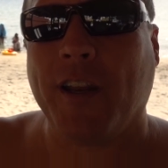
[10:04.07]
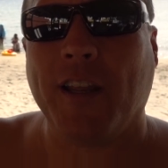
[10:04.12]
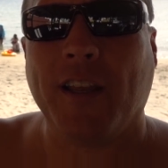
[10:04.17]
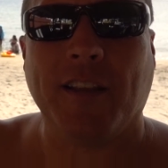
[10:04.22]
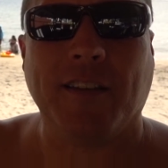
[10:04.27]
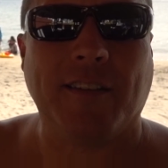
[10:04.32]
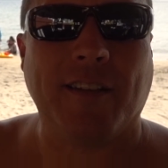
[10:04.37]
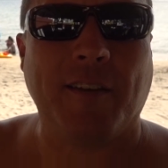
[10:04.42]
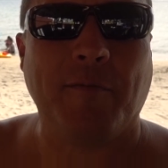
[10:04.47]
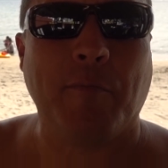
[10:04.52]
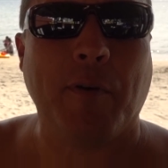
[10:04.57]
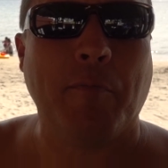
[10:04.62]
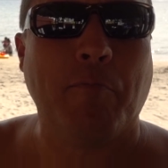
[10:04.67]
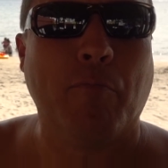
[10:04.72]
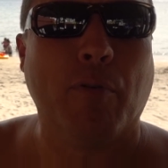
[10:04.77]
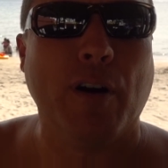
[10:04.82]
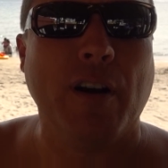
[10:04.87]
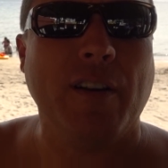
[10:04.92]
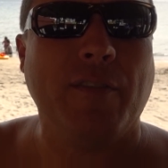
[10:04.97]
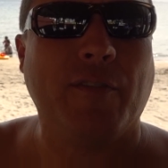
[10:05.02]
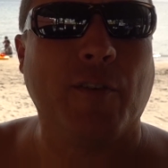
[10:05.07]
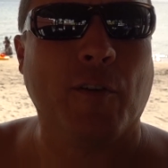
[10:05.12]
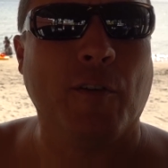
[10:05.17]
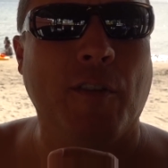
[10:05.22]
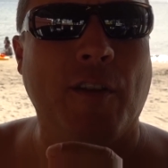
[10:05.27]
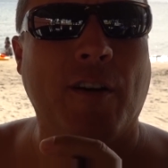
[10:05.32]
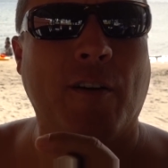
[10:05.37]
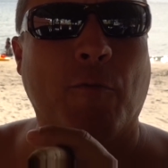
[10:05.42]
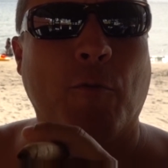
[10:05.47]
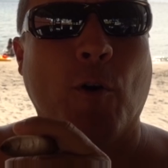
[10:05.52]
it is. They've been briefed on
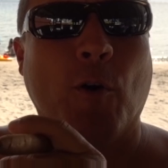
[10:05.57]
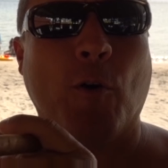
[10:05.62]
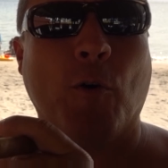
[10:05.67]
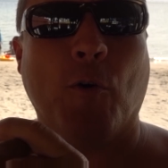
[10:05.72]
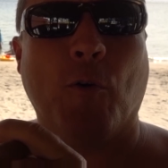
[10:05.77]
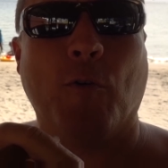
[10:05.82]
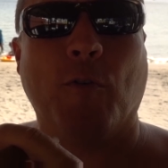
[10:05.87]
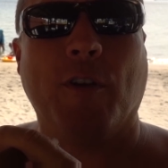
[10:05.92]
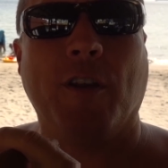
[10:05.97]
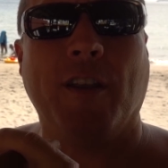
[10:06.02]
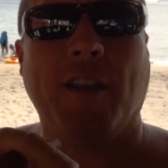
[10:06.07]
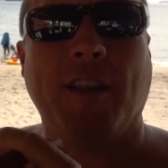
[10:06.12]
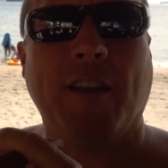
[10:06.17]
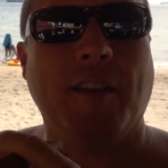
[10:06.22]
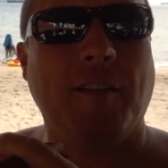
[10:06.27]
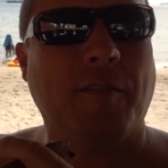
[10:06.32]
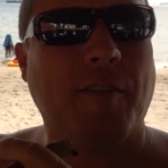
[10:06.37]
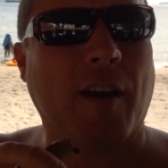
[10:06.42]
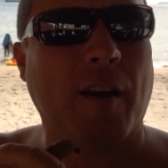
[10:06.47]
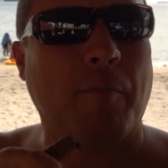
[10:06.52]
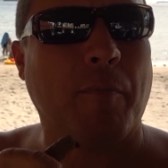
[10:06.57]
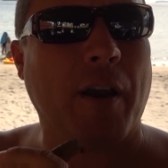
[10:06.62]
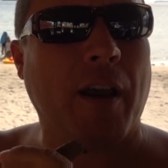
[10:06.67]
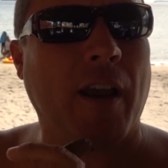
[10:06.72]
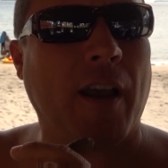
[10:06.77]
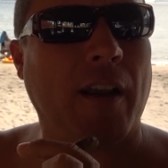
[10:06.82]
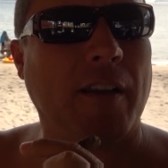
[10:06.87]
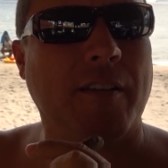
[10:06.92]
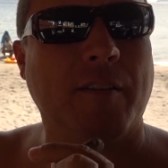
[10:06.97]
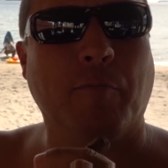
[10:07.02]
their role in any type of
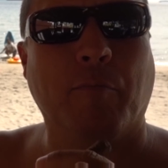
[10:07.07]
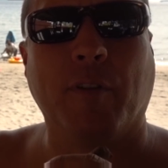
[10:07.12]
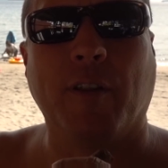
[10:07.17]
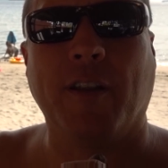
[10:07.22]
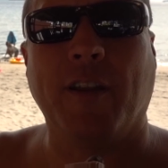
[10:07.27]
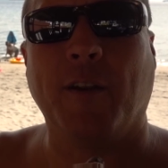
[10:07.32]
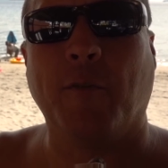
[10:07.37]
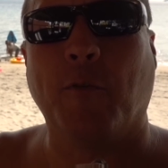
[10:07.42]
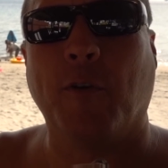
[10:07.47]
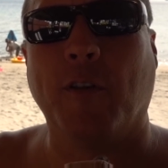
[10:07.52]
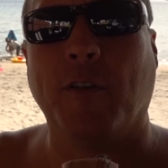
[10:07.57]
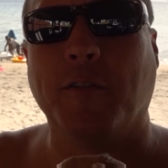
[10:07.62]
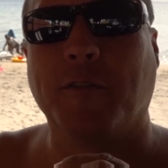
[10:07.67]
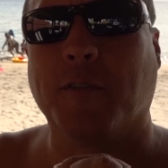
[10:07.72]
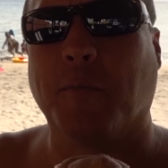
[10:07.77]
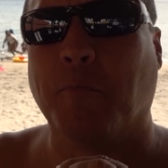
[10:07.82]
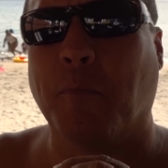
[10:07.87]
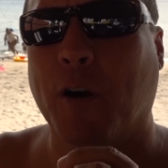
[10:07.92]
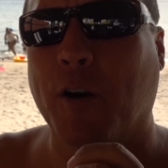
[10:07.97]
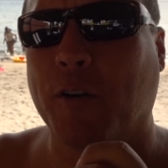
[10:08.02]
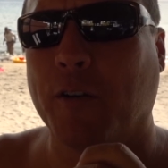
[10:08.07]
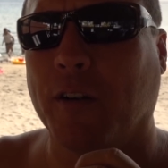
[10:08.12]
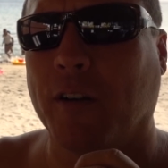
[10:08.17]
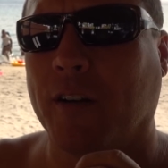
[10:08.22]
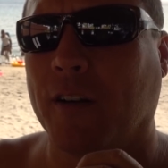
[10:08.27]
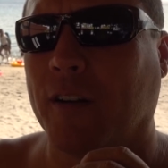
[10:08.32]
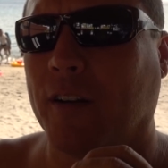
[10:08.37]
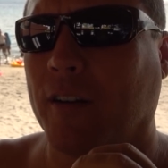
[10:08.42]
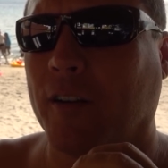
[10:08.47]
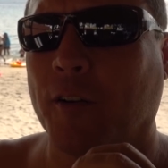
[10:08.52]
action plan, whether it's a uh,